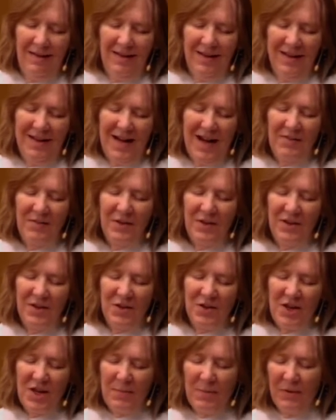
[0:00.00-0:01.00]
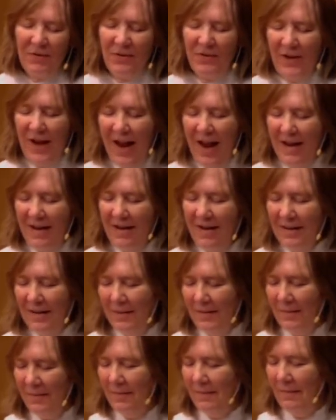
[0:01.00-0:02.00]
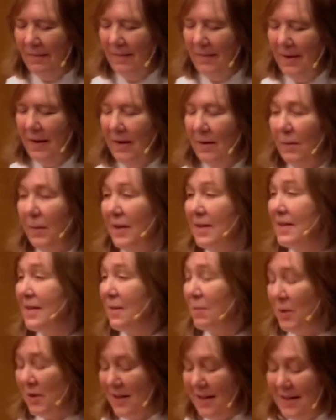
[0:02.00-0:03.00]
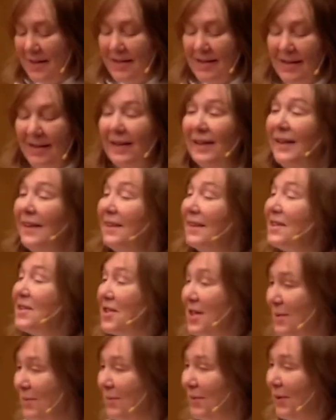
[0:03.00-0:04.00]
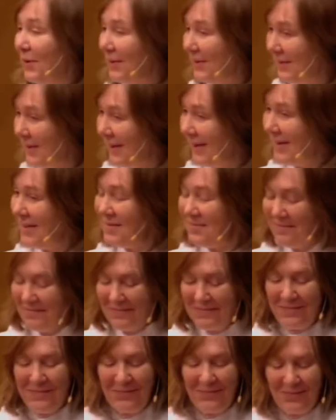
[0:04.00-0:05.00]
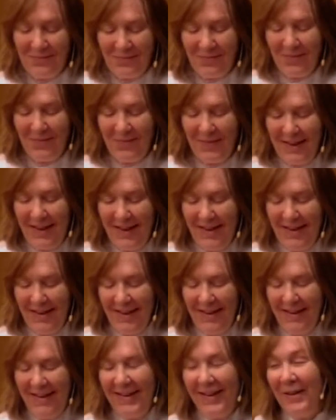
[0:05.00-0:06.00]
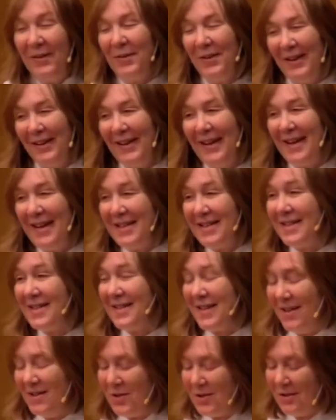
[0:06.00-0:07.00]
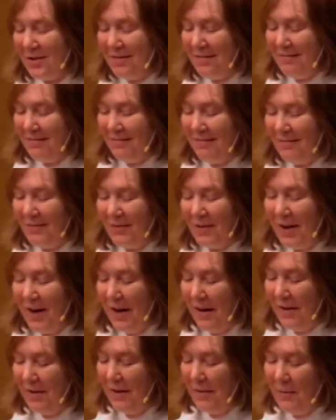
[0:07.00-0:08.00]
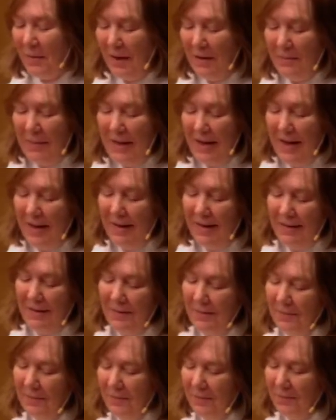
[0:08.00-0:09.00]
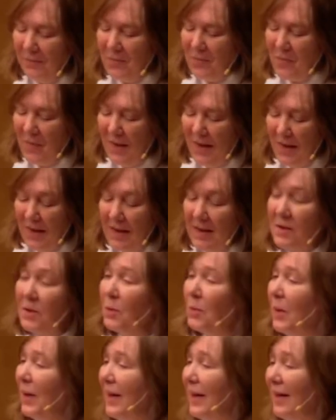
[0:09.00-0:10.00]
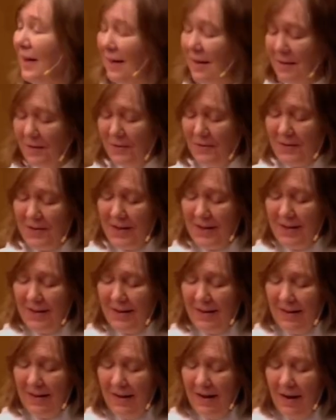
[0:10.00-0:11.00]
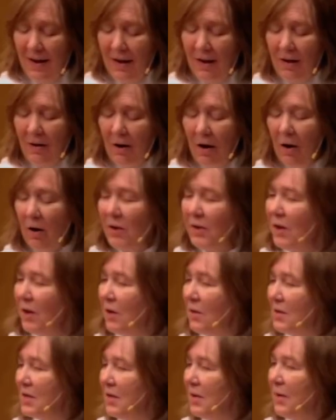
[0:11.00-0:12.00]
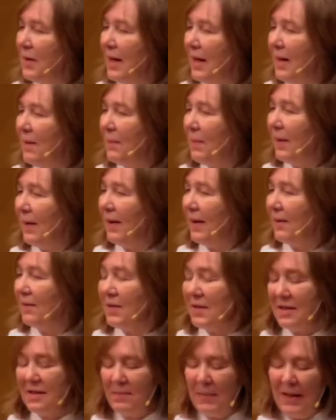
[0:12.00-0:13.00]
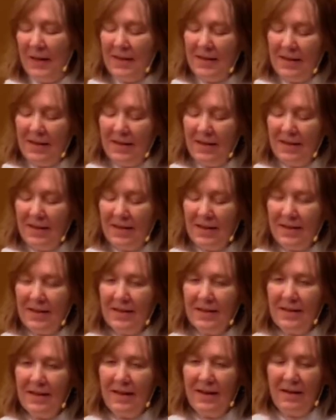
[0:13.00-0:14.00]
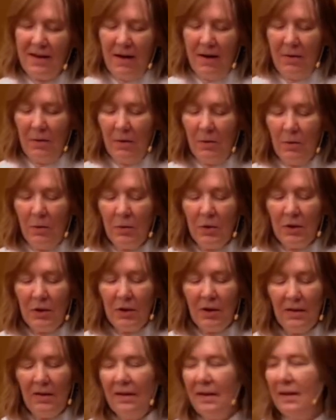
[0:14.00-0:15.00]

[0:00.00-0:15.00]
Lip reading: And after the sheep are fed, well, someone needs to clean the sheepfold, right? It really is essential for health and well-being. So what a gift are all those who keep our spaces and our world